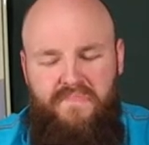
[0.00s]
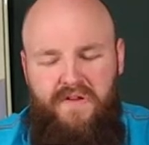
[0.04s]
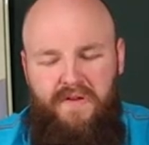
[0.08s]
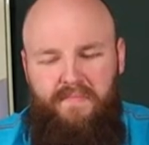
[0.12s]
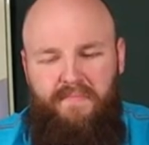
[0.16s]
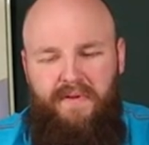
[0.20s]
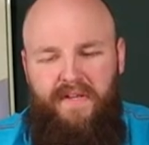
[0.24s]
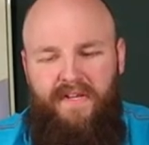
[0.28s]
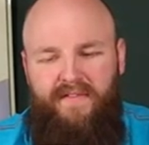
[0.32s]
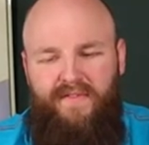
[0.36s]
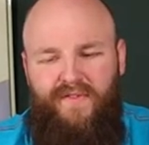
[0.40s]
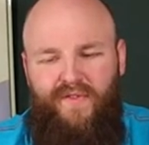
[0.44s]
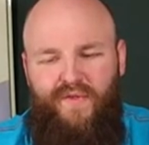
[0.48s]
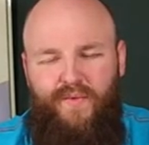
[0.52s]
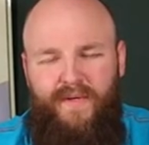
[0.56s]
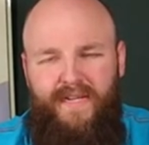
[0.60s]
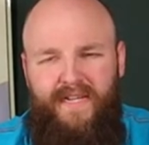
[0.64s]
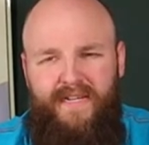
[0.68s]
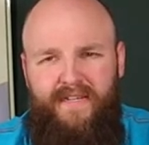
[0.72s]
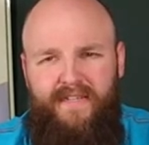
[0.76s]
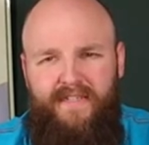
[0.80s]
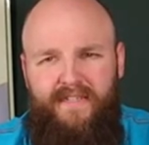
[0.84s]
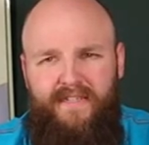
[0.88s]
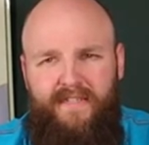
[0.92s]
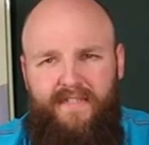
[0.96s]
A bit of
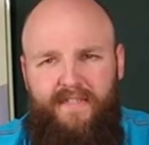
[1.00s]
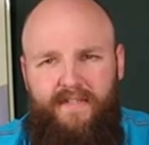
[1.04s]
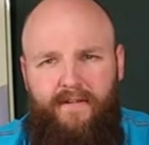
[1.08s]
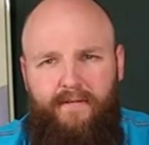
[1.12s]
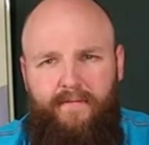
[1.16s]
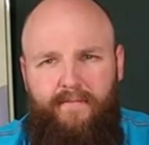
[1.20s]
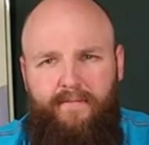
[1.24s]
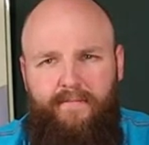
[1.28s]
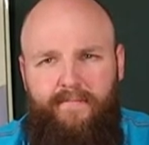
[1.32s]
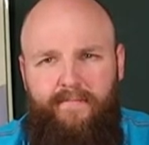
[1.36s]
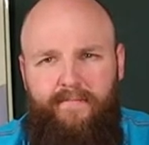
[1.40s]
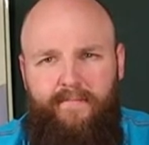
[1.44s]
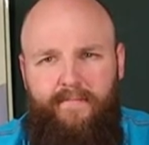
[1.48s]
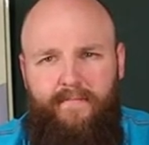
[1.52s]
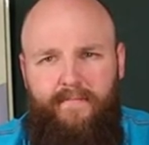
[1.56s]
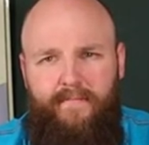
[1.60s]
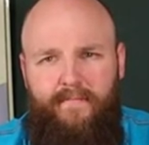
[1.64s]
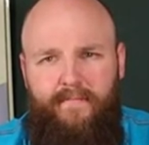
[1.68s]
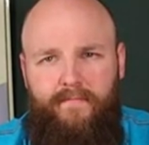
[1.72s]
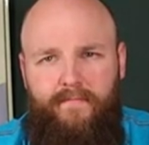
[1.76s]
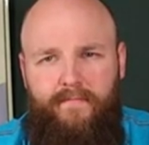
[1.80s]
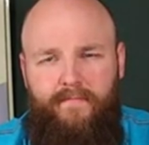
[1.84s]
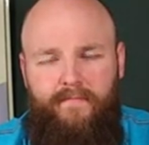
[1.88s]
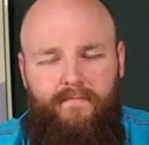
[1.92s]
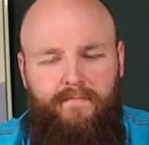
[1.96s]
sweetness,
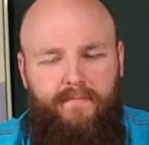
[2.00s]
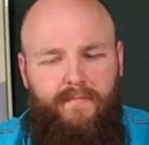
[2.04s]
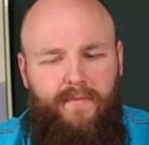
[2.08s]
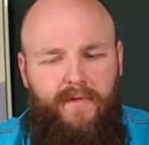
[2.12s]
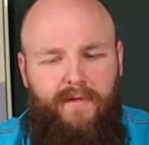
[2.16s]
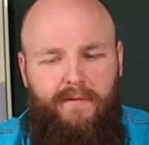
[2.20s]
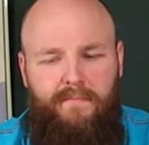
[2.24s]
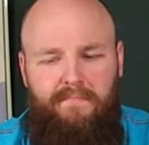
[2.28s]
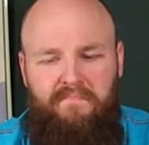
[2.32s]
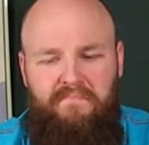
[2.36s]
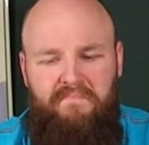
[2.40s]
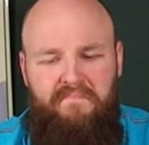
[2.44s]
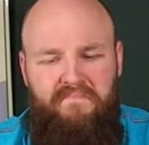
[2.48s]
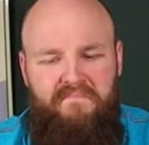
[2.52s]
but